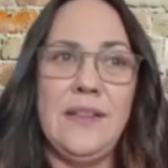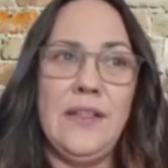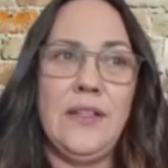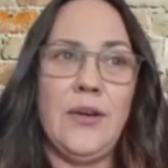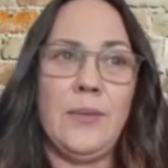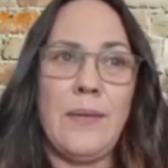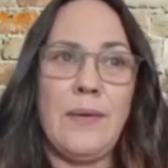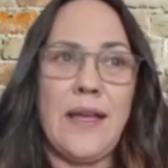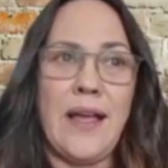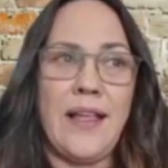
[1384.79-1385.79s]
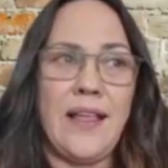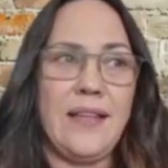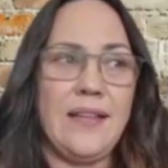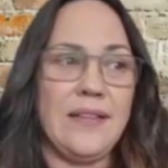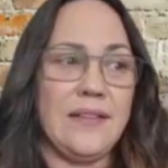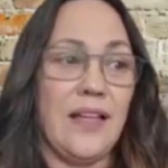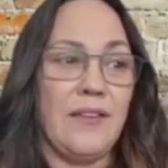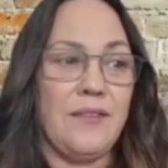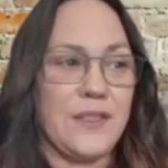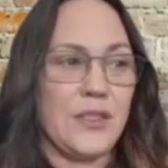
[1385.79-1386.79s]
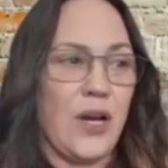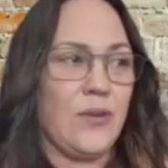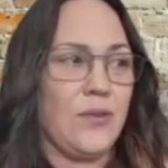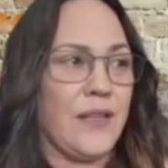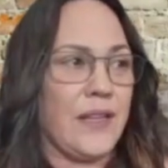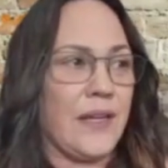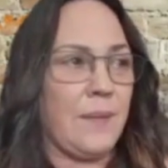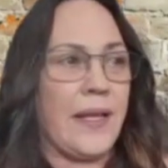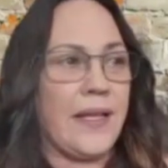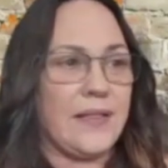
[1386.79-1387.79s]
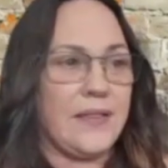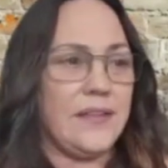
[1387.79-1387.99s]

maybe I love photography and I might,